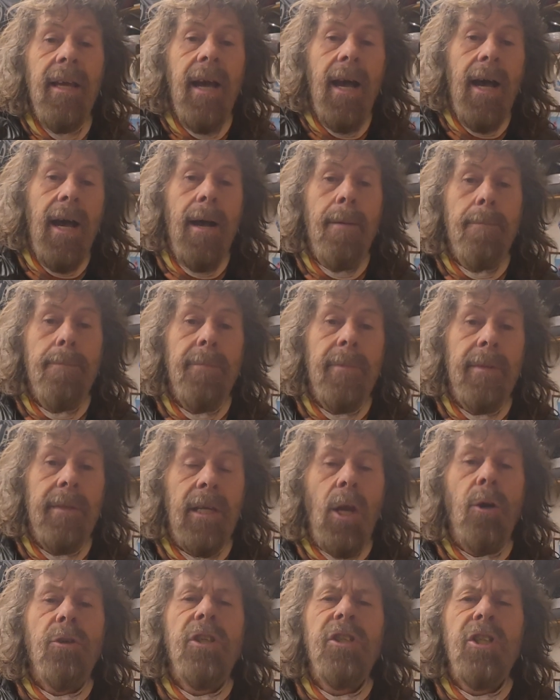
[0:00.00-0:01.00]

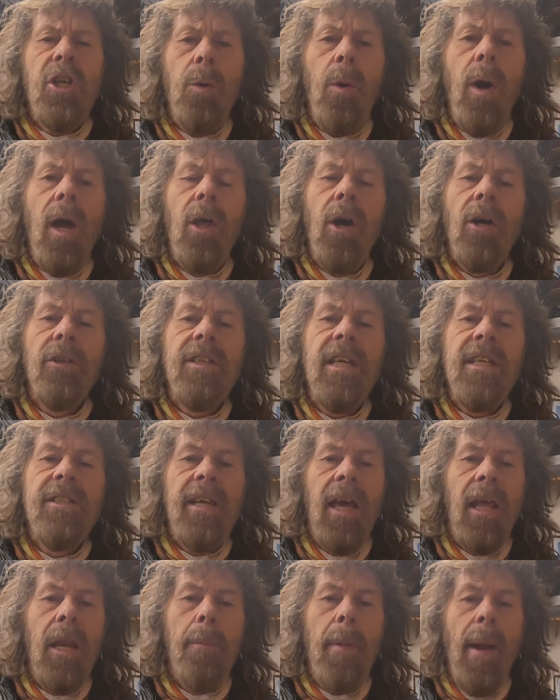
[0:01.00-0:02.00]
Goes into quite a lot of
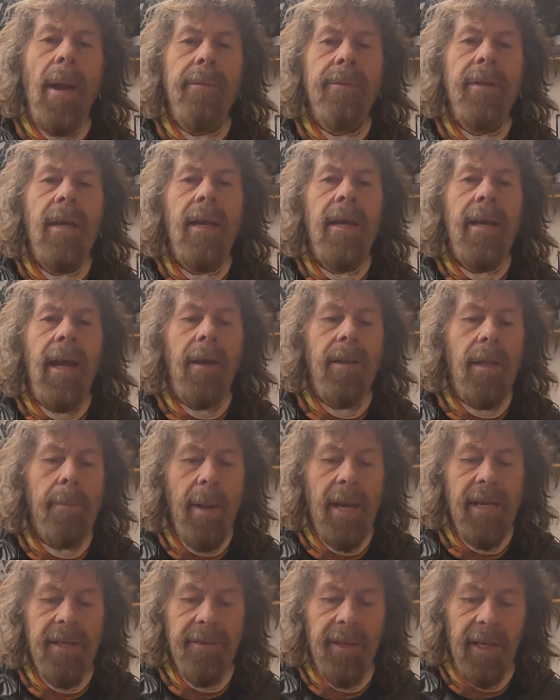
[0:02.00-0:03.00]
detail about how they
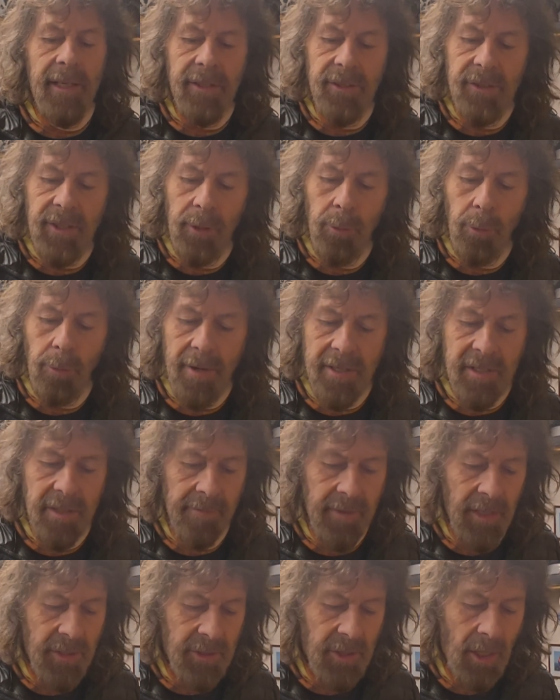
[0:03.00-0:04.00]
make things and all the rest
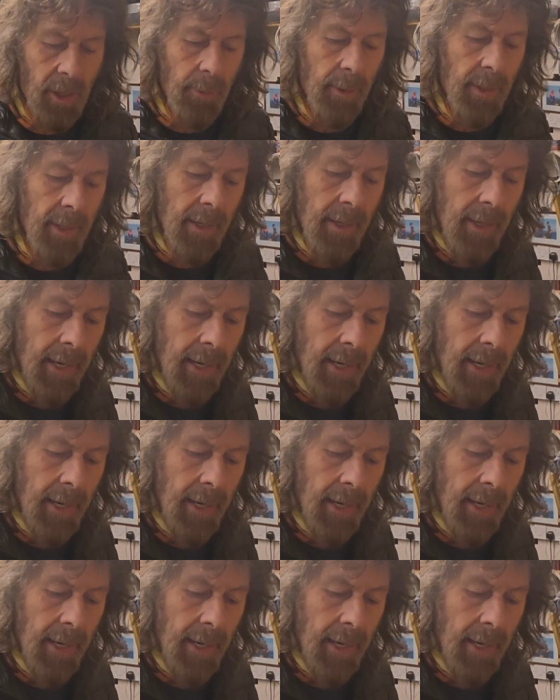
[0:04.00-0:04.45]
of it. So